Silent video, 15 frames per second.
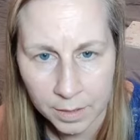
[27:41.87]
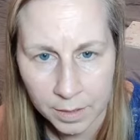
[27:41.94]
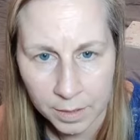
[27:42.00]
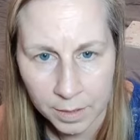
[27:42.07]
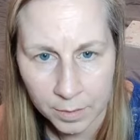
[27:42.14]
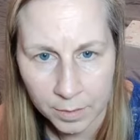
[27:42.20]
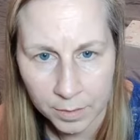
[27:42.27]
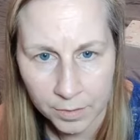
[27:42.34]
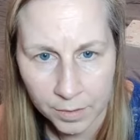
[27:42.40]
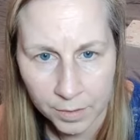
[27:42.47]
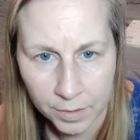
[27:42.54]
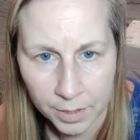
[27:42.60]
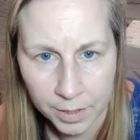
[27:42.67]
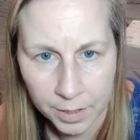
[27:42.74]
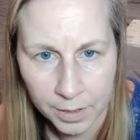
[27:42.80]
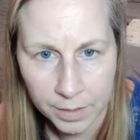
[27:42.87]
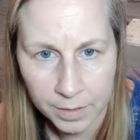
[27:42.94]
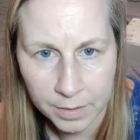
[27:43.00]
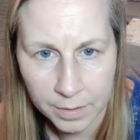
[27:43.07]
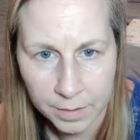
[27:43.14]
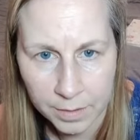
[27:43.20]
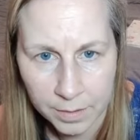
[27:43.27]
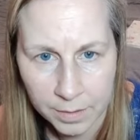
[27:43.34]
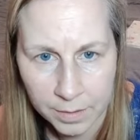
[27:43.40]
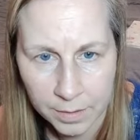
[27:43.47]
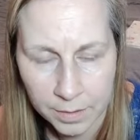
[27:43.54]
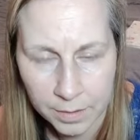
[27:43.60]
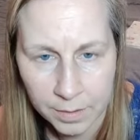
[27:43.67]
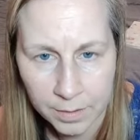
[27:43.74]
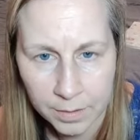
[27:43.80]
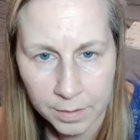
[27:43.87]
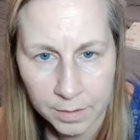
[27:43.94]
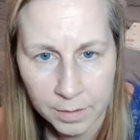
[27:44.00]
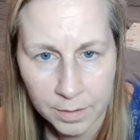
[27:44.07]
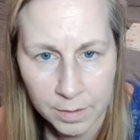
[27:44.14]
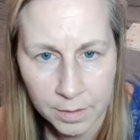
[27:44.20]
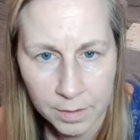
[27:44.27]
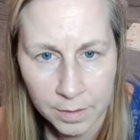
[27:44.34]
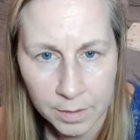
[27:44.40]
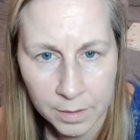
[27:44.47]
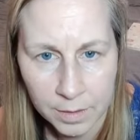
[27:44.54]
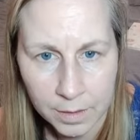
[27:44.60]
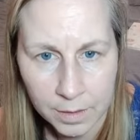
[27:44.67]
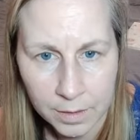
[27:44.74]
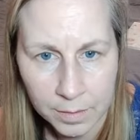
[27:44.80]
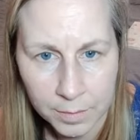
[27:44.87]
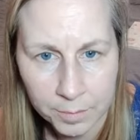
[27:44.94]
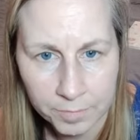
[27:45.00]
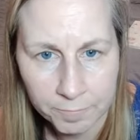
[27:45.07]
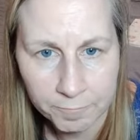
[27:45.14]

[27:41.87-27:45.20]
I was on it. All